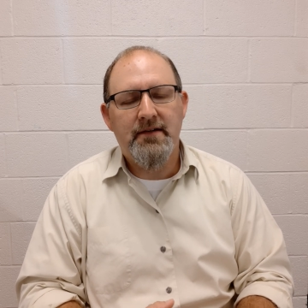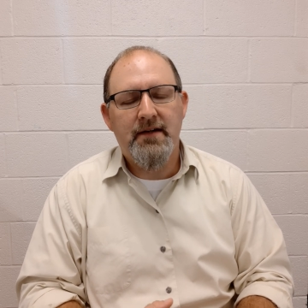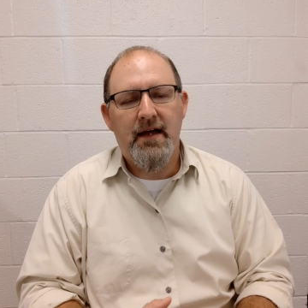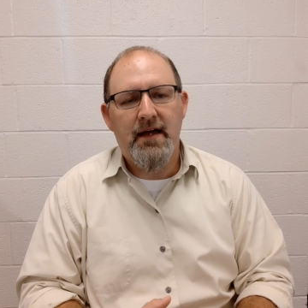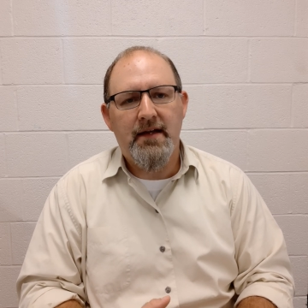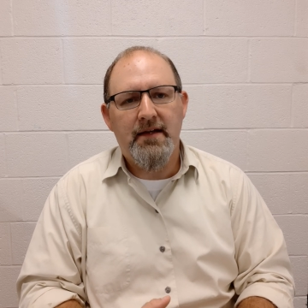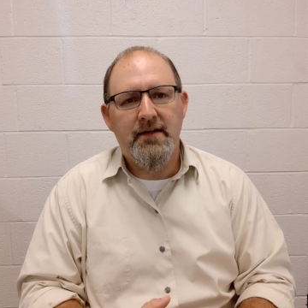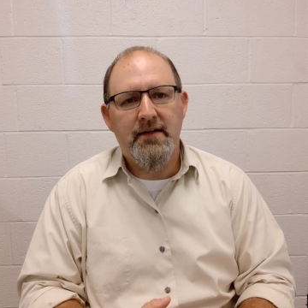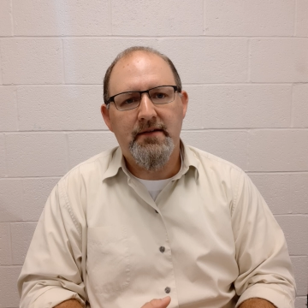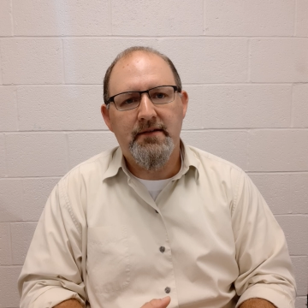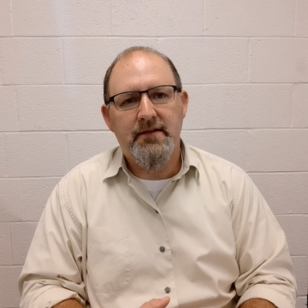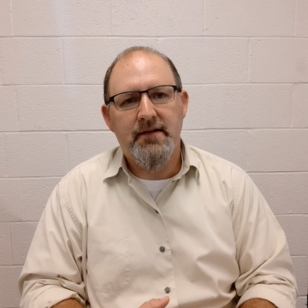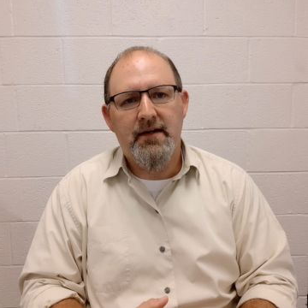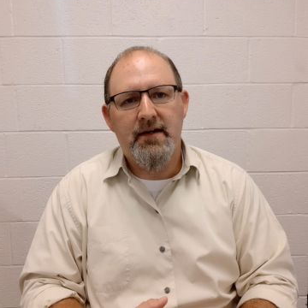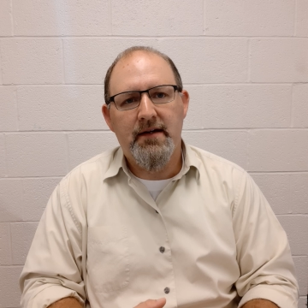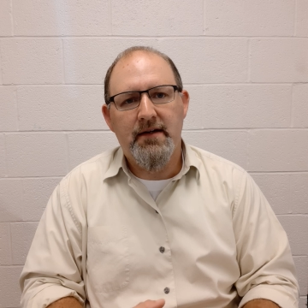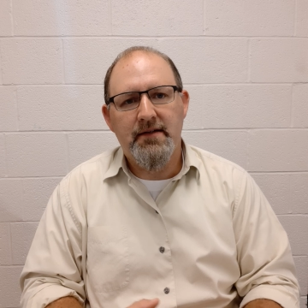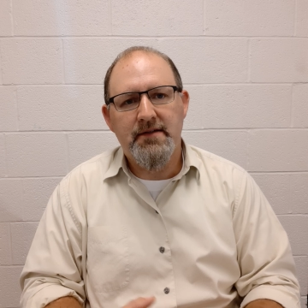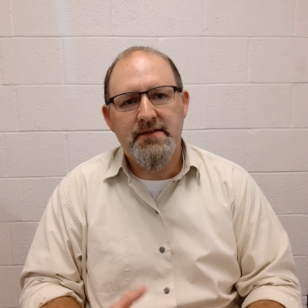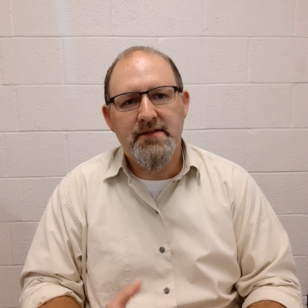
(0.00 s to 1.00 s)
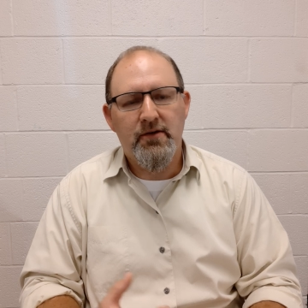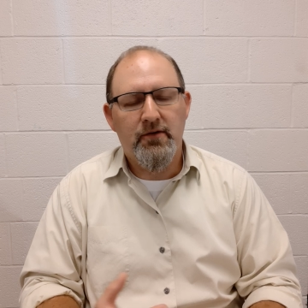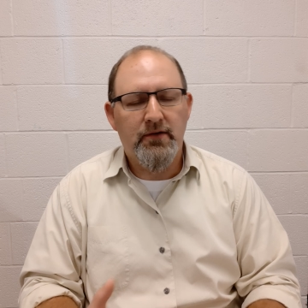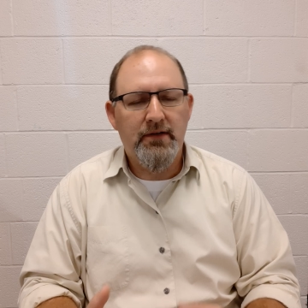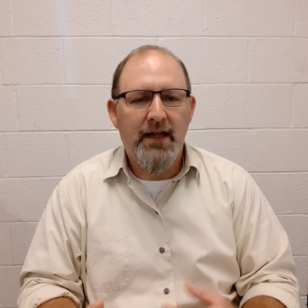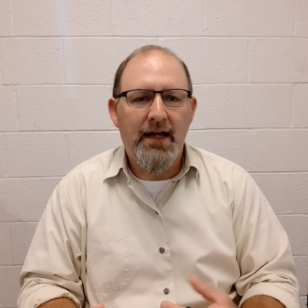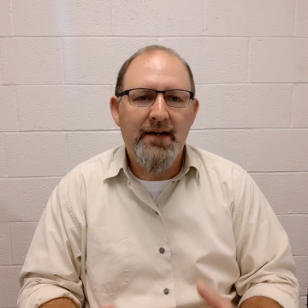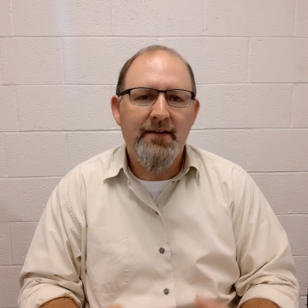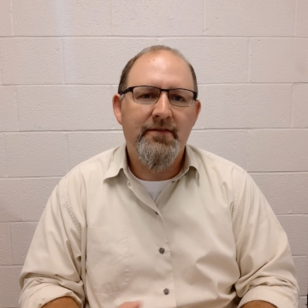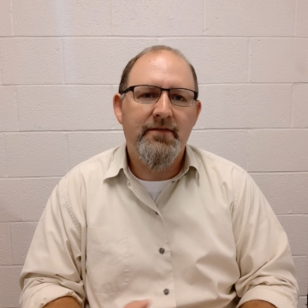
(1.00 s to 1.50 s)
And so a
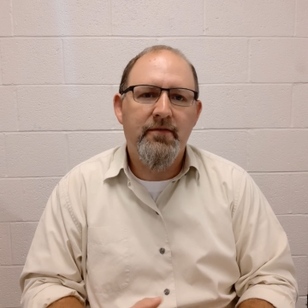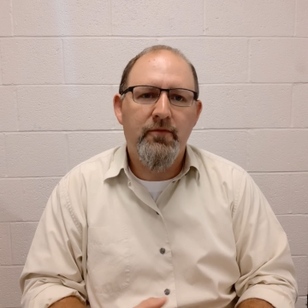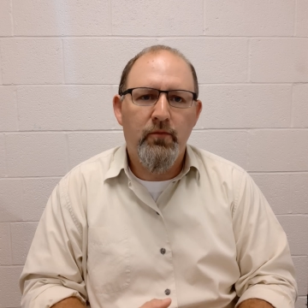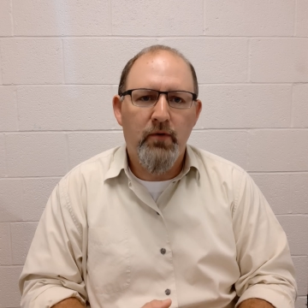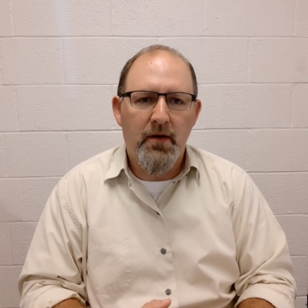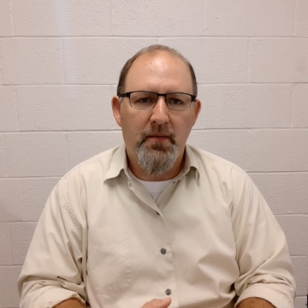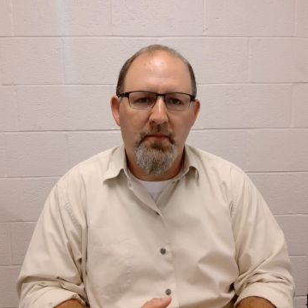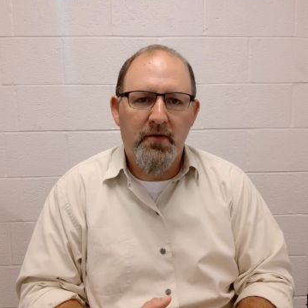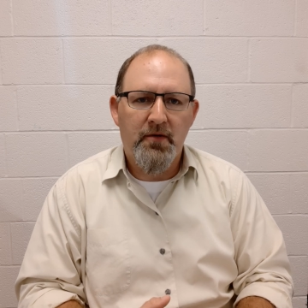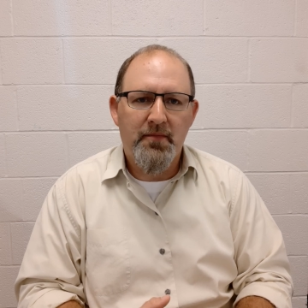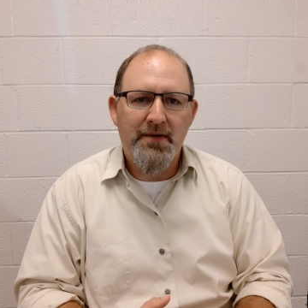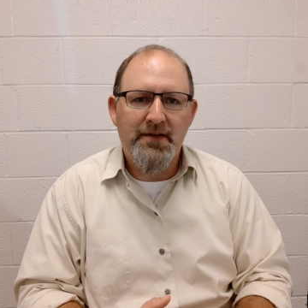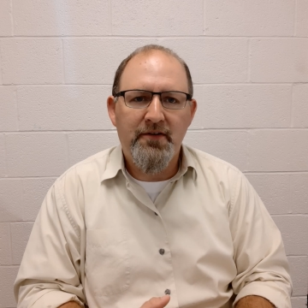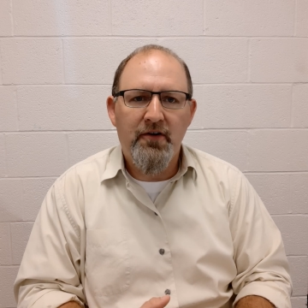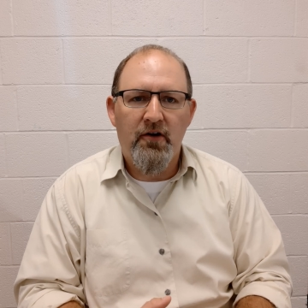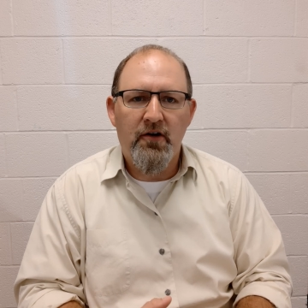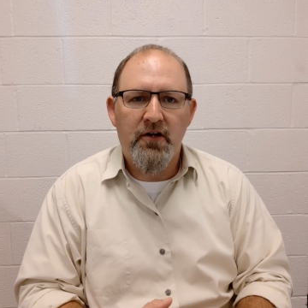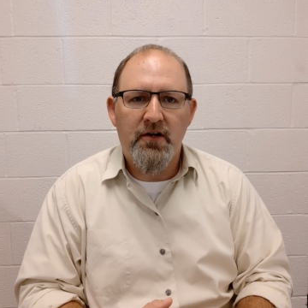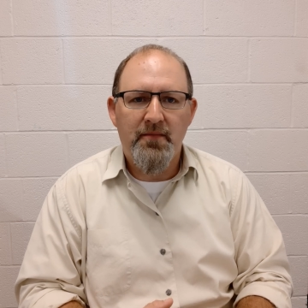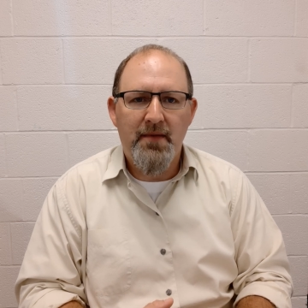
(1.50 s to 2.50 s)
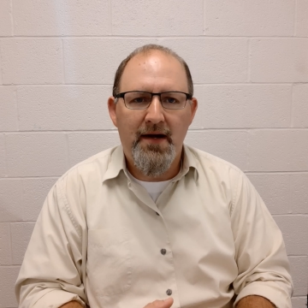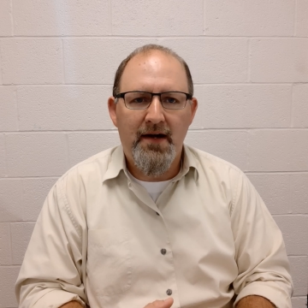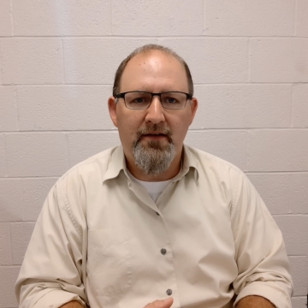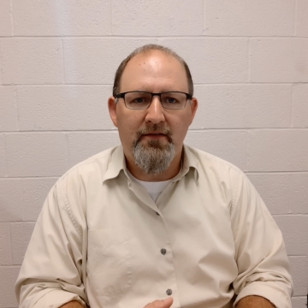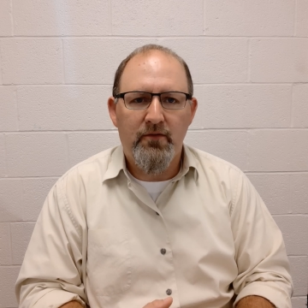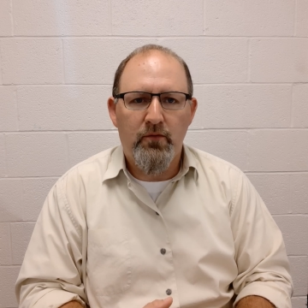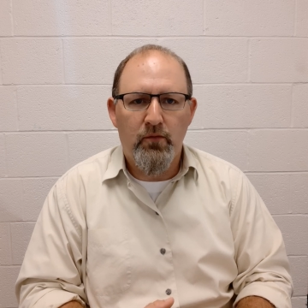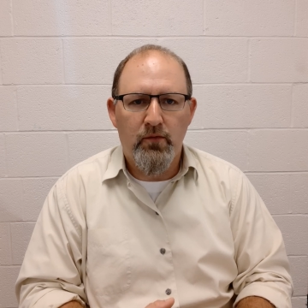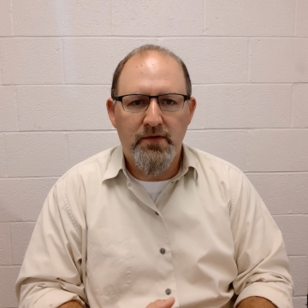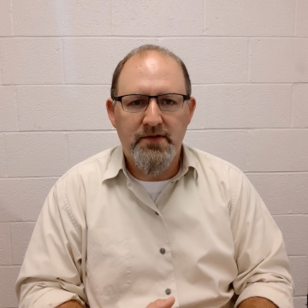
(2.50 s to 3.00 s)
lot of what I'm going to be talking about
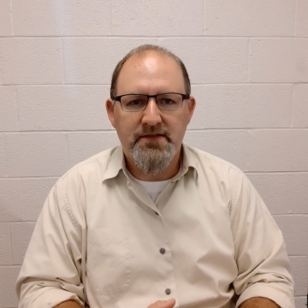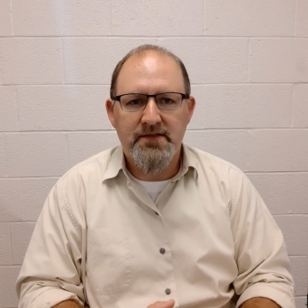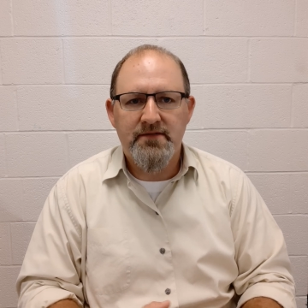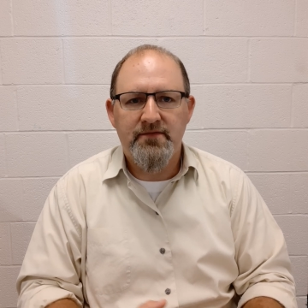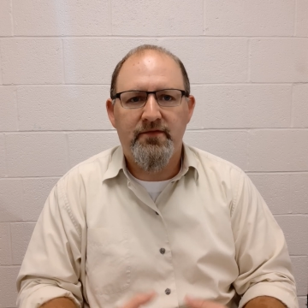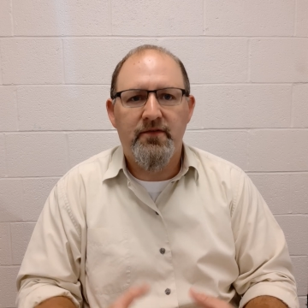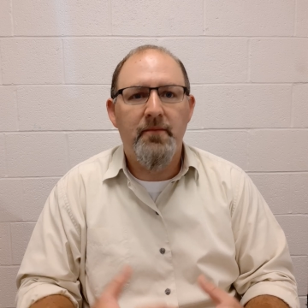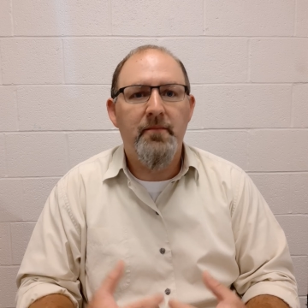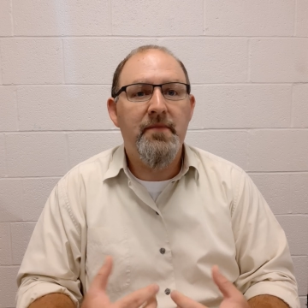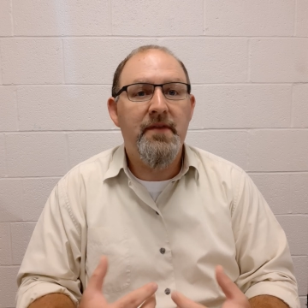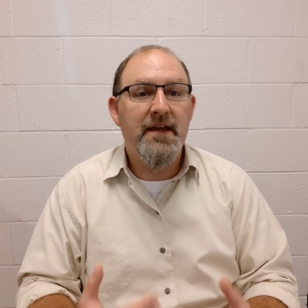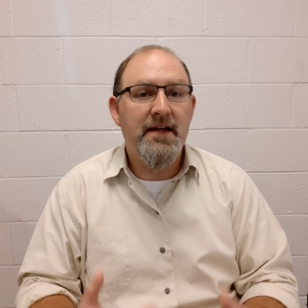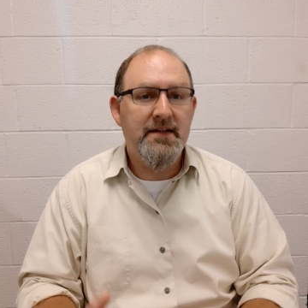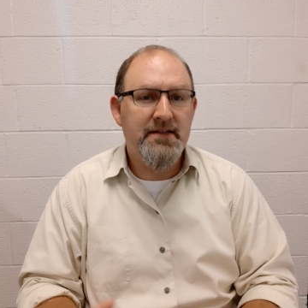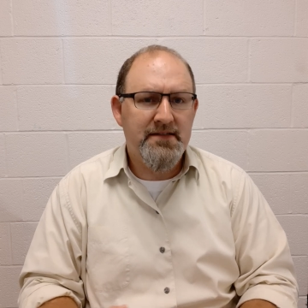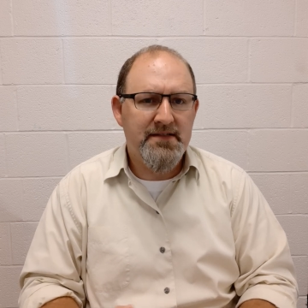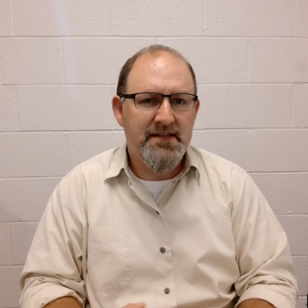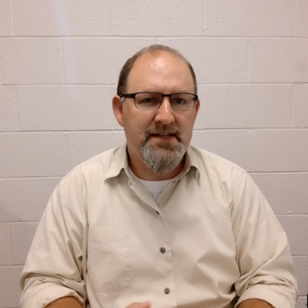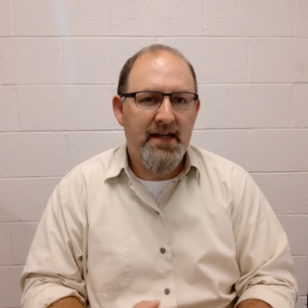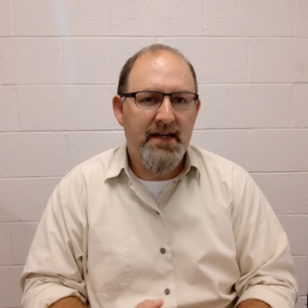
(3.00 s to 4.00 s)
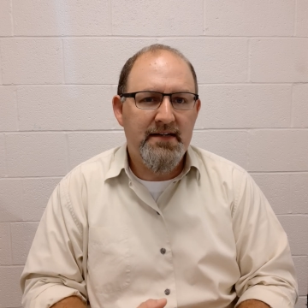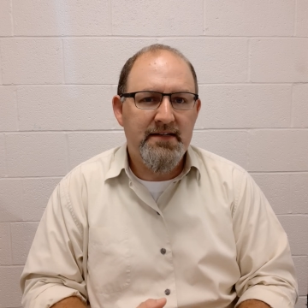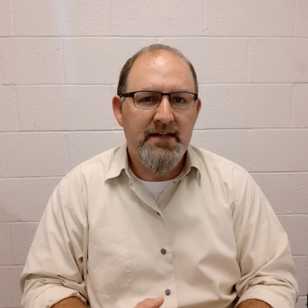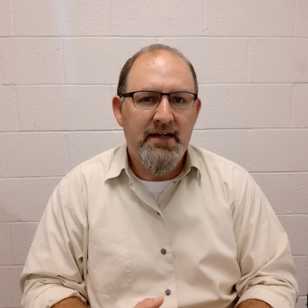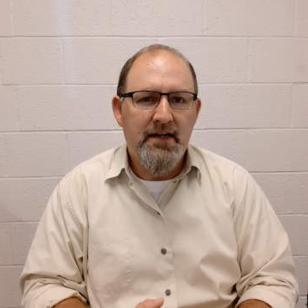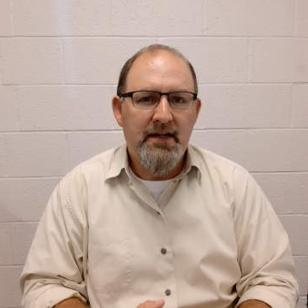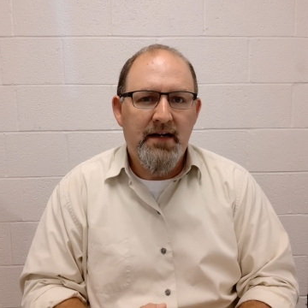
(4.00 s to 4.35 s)
was from things that